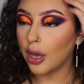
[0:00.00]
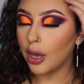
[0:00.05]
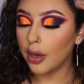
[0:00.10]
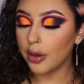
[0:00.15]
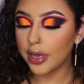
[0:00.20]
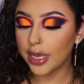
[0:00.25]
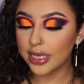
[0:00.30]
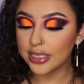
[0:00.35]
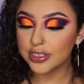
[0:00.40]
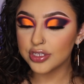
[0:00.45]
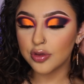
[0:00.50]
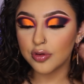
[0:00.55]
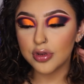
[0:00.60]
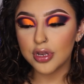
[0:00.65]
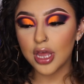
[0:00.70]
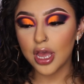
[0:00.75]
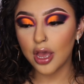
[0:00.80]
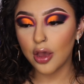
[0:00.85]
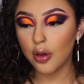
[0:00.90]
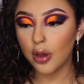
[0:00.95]
Okay, so
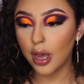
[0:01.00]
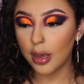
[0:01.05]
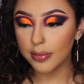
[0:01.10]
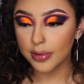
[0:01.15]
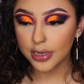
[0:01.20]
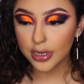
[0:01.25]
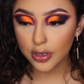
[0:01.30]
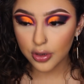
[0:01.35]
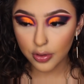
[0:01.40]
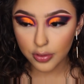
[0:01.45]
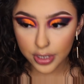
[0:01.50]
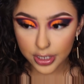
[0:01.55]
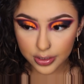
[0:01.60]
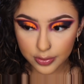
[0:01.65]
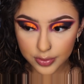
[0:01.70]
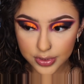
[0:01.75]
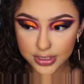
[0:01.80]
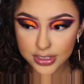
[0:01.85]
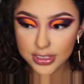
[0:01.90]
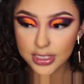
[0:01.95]
now I'm gonna go
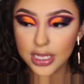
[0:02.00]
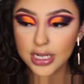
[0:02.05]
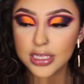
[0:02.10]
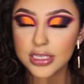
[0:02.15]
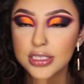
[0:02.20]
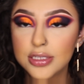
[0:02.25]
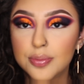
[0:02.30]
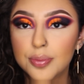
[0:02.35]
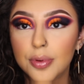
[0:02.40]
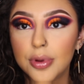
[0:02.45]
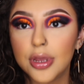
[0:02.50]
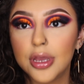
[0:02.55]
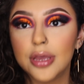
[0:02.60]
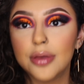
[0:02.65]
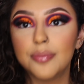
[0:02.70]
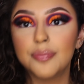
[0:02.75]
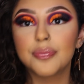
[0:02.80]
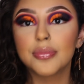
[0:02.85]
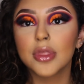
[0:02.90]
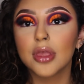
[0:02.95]
in with setting
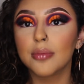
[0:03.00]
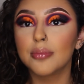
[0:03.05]
spray.